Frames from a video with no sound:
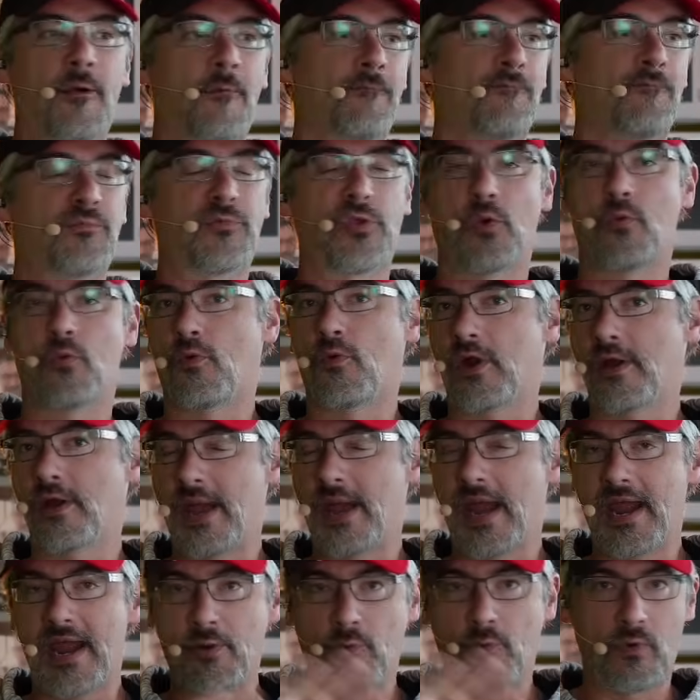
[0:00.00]
Don't worry
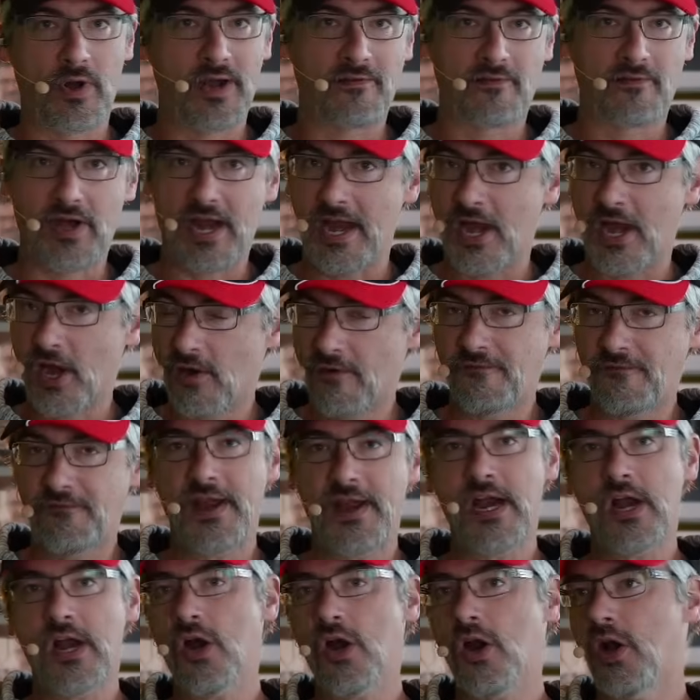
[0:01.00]
about it. whatever
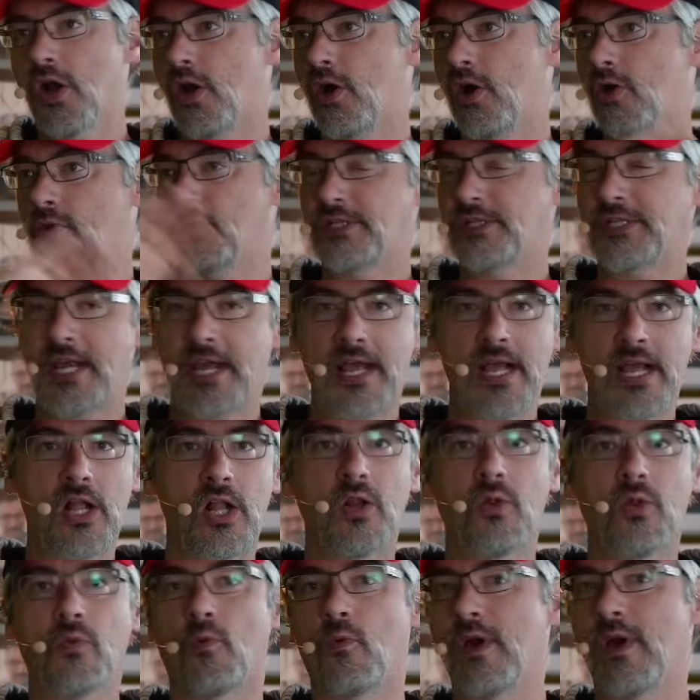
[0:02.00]
airfare,
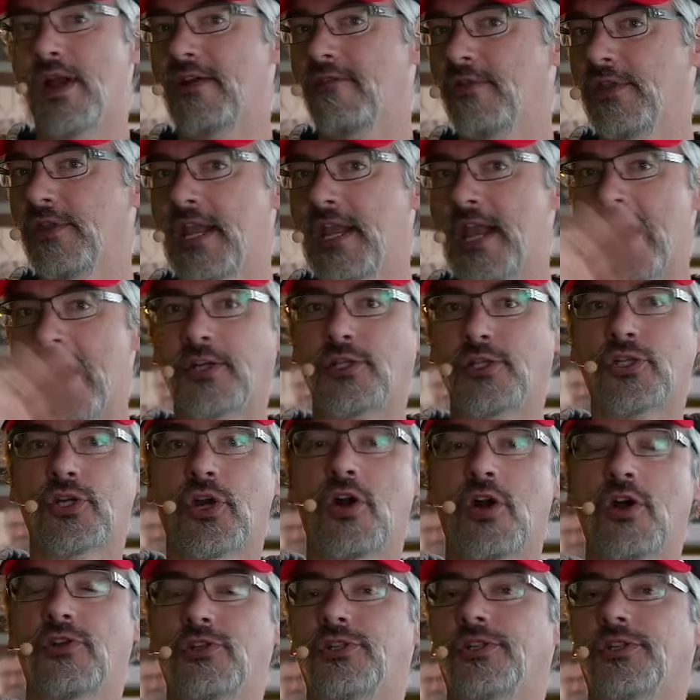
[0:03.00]
hotel, whatever the guy
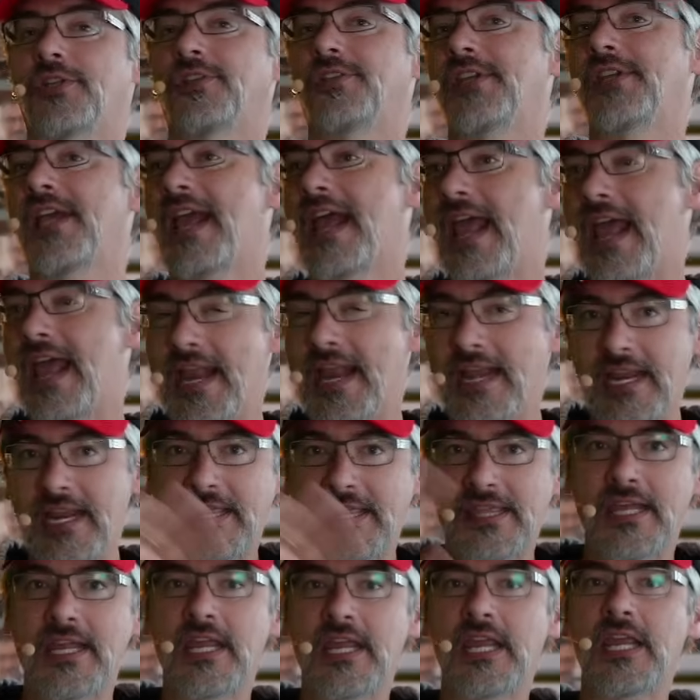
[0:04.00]
charges,
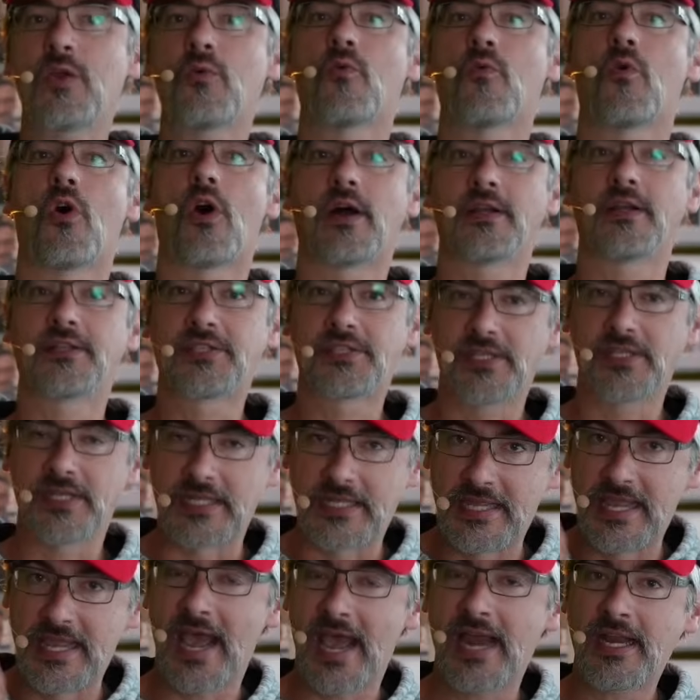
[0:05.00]
anything he wants,
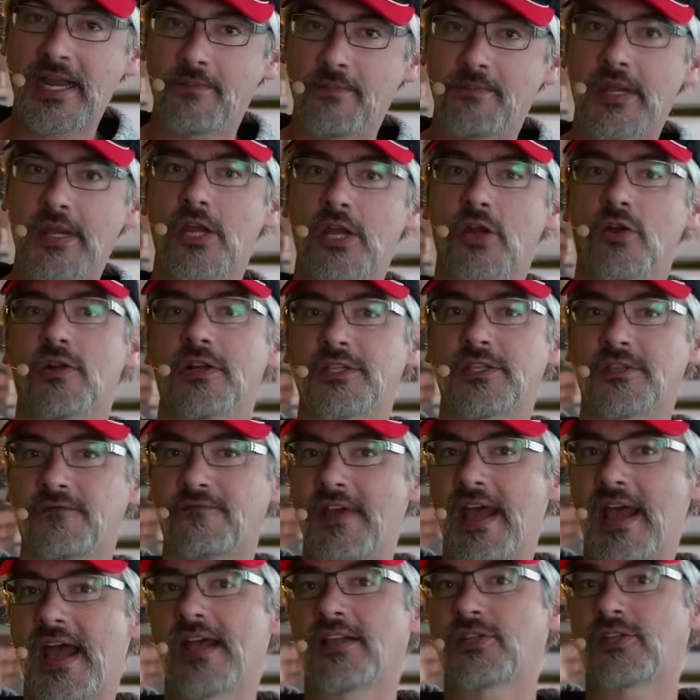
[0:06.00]
get him here as
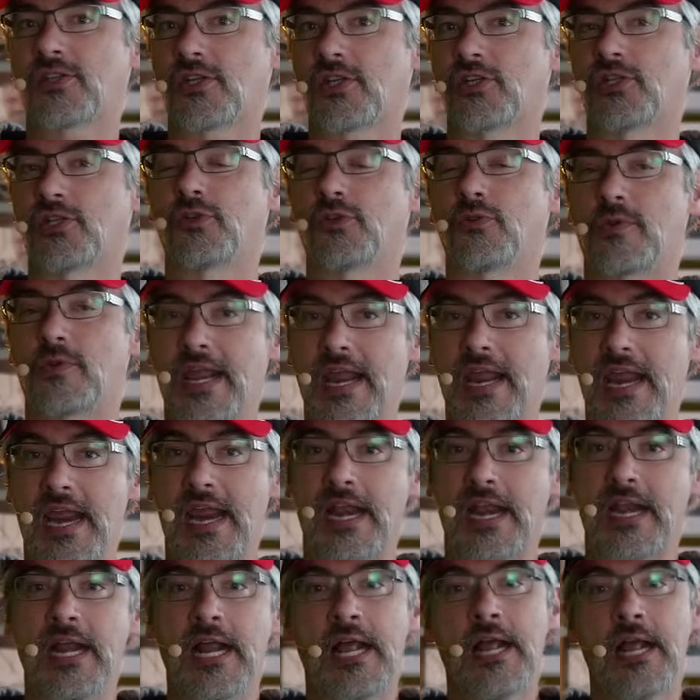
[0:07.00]
fast as you
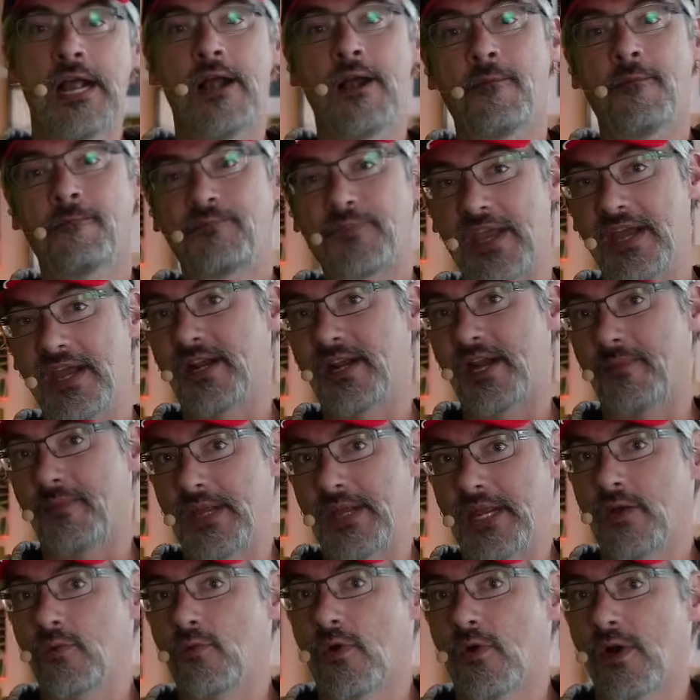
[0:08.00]
can. They ended up
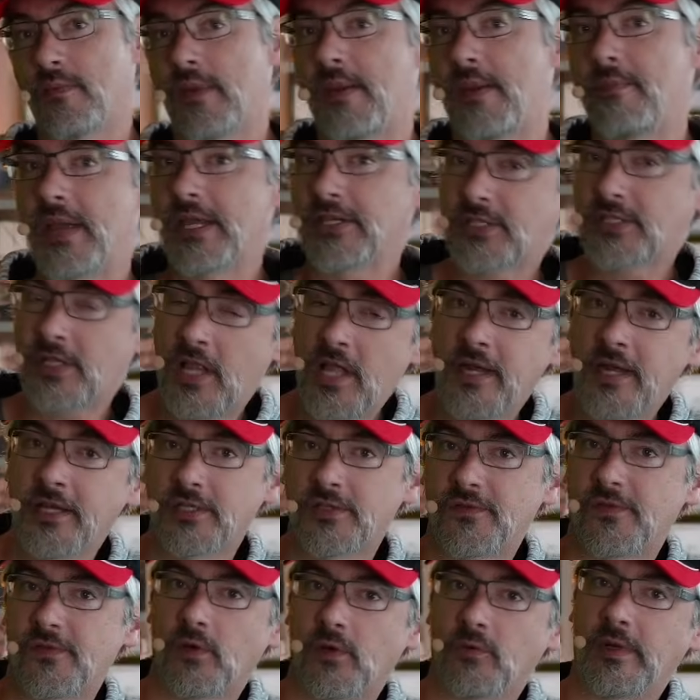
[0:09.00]
being one of my best clients
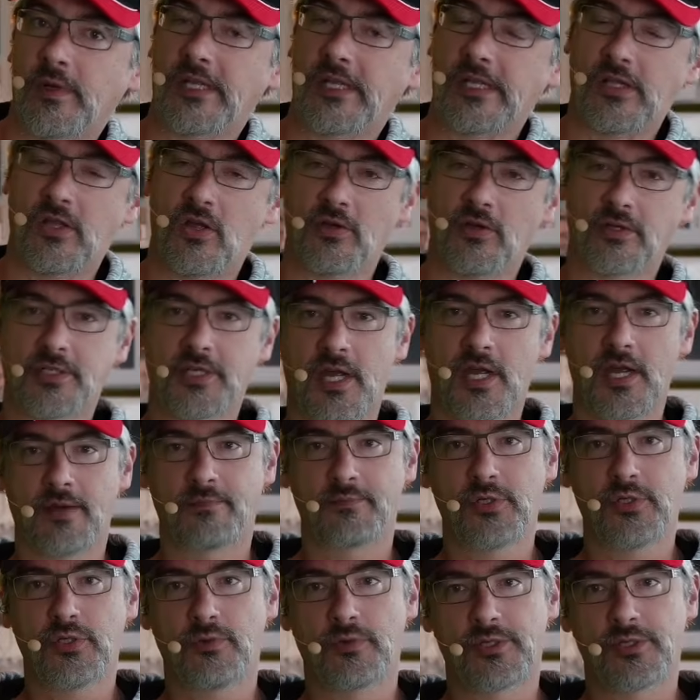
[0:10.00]
for a really long time,
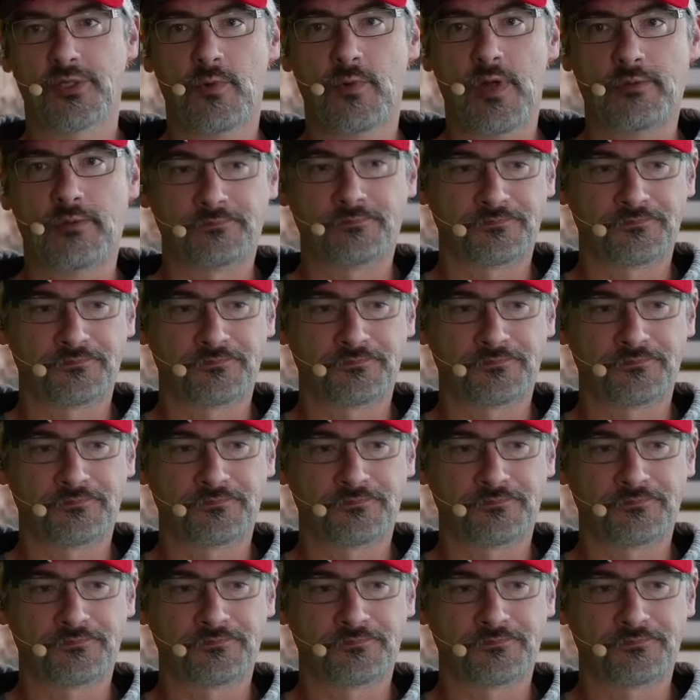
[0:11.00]
too, as well.